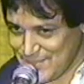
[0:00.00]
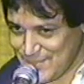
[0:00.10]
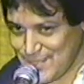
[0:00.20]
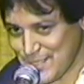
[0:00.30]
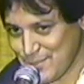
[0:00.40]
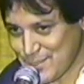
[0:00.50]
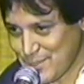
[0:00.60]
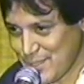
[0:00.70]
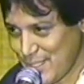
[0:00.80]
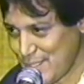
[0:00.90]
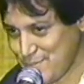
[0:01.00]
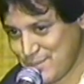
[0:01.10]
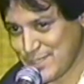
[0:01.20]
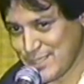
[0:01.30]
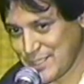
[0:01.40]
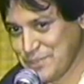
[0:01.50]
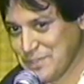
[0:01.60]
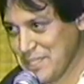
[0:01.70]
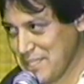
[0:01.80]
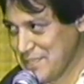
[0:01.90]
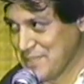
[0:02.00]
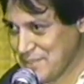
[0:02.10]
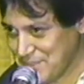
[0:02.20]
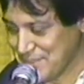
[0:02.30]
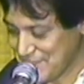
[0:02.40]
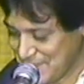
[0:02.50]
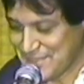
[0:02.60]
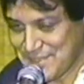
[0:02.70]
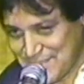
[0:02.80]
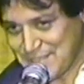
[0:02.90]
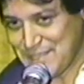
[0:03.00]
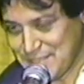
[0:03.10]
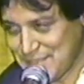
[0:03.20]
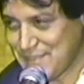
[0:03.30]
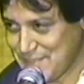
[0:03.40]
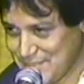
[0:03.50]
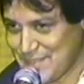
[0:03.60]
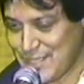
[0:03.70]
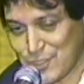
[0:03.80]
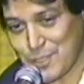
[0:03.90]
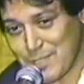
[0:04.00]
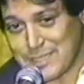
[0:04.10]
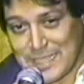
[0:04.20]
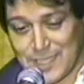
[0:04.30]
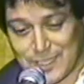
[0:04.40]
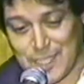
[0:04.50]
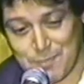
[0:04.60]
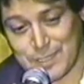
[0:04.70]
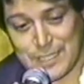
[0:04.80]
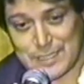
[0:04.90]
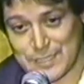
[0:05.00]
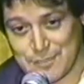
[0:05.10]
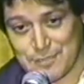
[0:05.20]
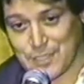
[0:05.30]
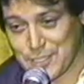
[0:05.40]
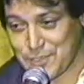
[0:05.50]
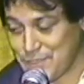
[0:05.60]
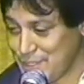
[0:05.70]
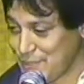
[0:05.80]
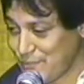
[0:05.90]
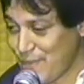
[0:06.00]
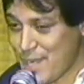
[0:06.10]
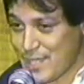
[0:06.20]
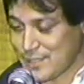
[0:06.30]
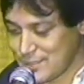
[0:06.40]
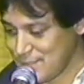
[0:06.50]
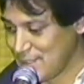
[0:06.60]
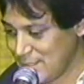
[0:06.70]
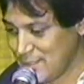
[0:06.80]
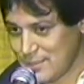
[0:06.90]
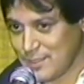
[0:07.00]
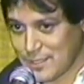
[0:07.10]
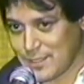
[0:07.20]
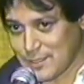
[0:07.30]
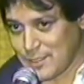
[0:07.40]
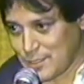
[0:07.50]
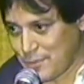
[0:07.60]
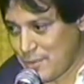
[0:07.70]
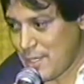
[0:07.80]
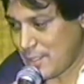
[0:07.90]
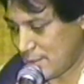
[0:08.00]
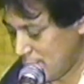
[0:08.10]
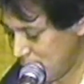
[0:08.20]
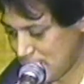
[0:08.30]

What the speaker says: They were no help, just like you guys, you know. Yeah. I told them I sang a combination of country and rock. They called it a crock.